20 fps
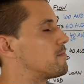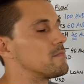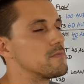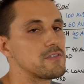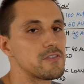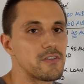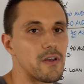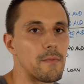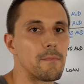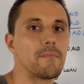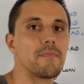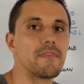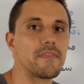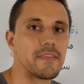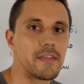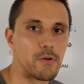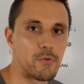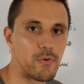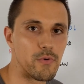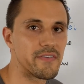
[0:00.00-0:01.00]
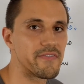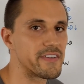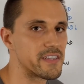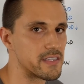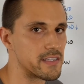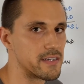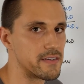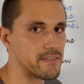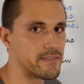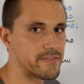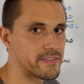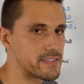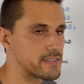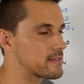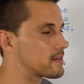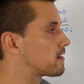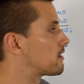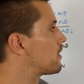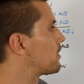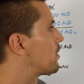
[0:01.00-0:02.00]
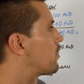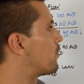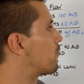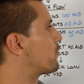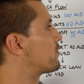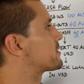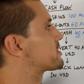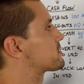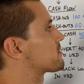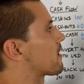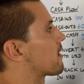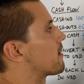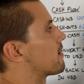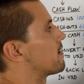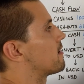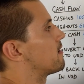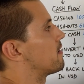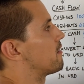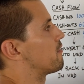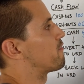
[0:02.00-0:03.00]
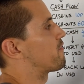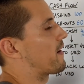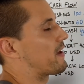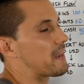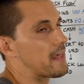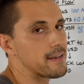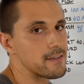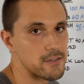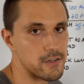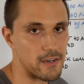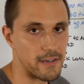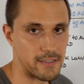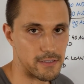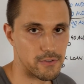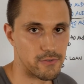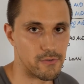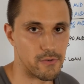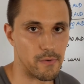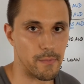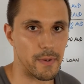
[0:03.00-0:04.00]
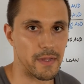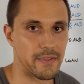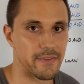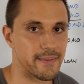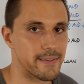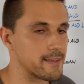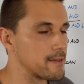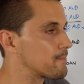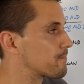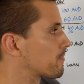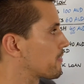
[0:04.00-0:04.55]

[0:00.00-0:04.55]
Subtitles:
some derivatives which are financial instruments.